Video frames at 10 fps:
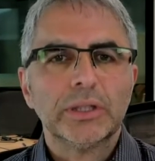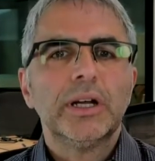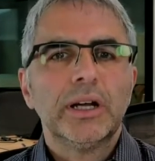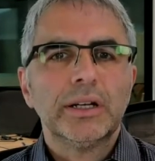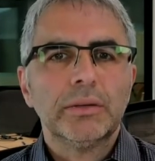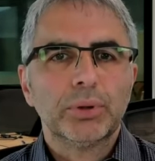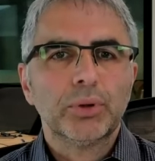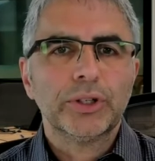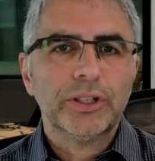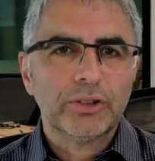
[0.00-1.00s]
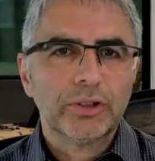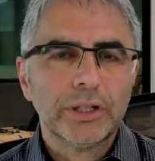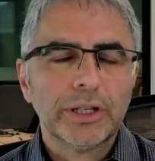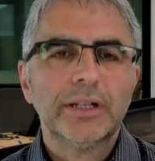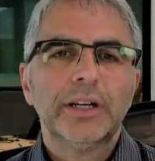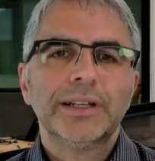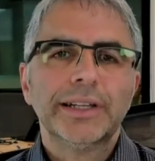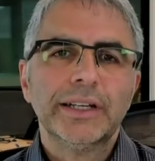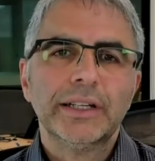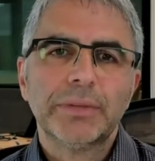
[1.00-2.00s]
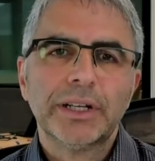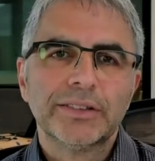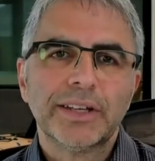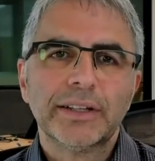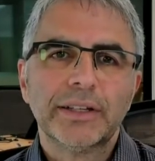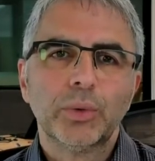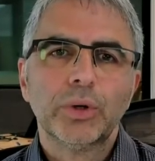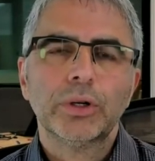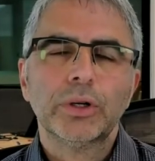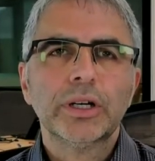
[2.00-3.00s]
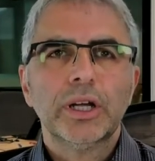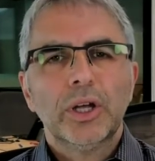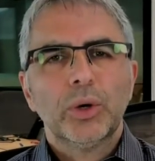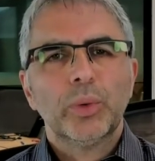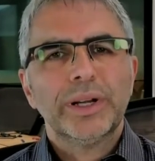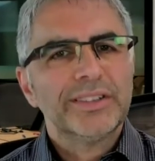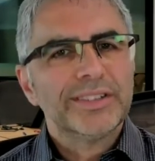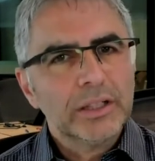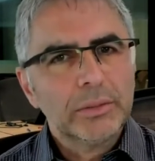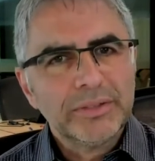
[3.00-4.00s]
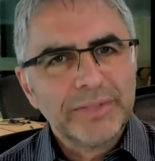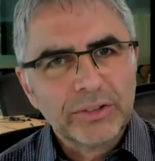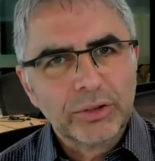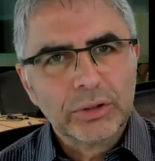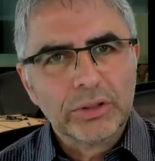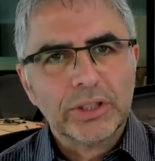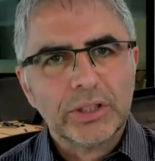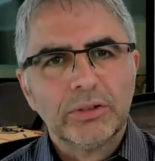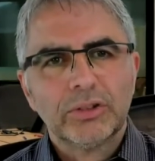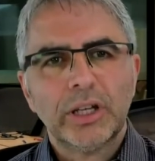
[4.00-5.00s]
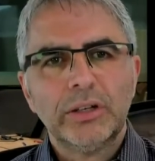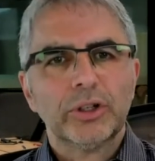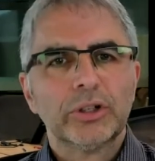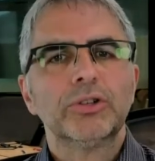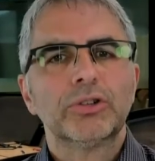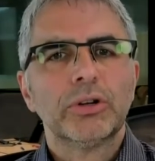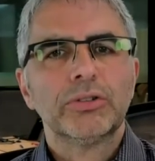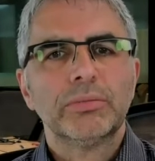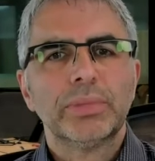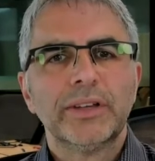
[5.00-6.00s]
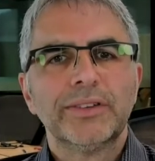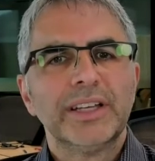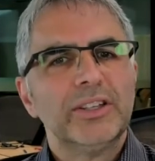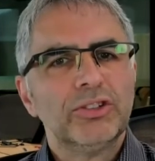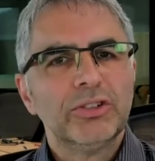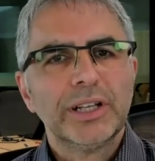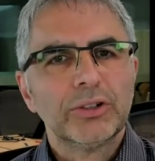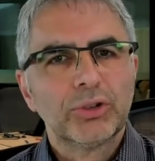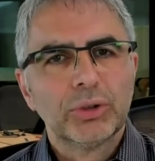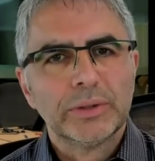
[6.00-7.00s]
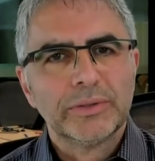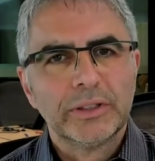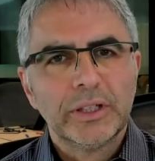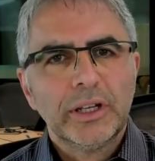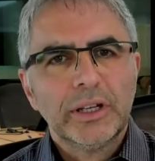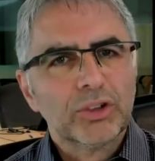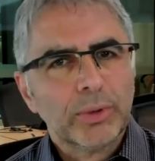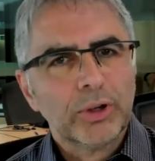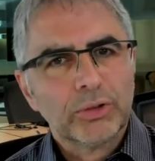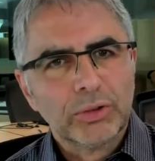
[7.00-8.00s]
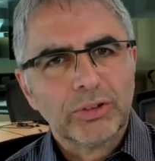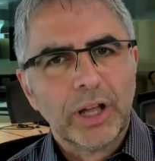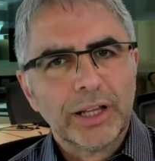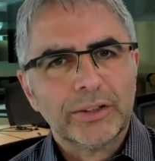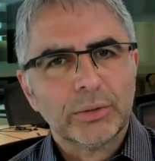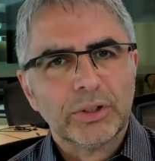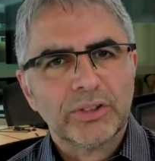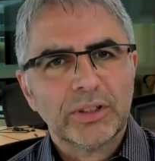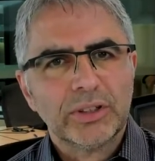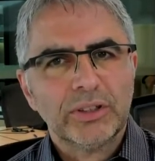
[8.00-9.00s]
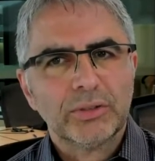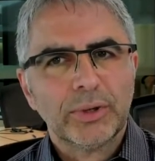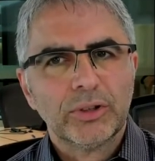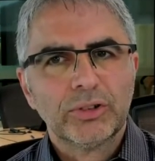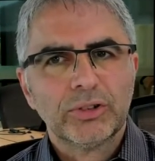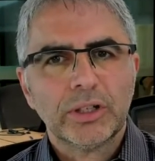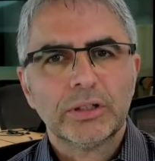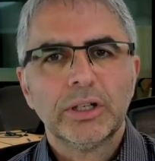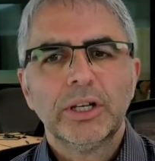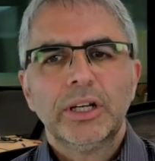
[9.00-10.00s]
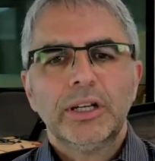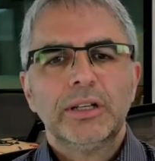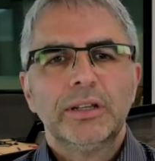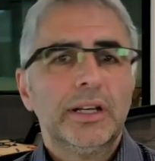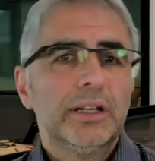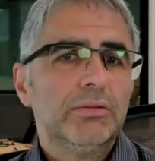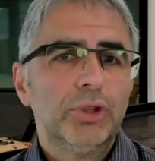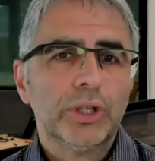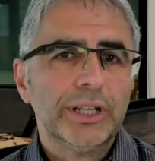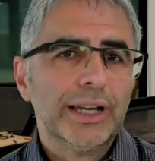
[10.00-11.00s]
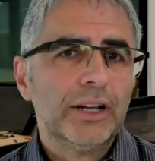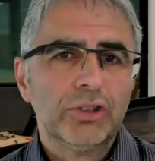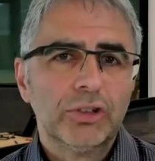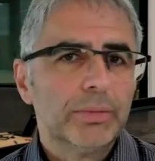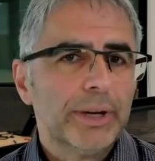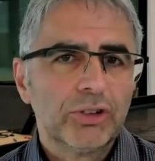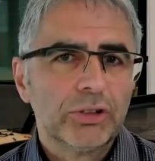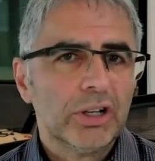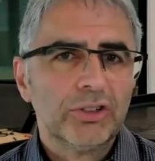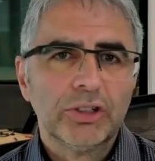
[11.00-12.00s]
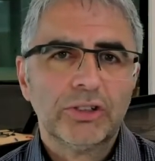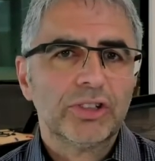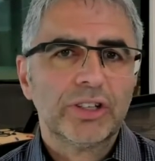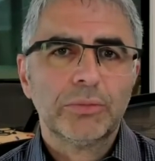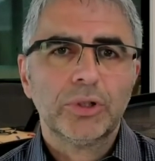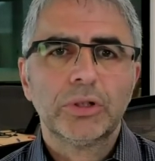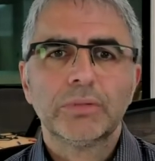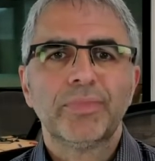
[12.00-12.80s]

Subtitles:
an employee's collar, letting them undertake their work, where there's a little bit of uncertainty. Say you've got controls in place and you're still unsure whether exposure is likely to exceed the exposure standard, then you can engage an occupational hygienist to come along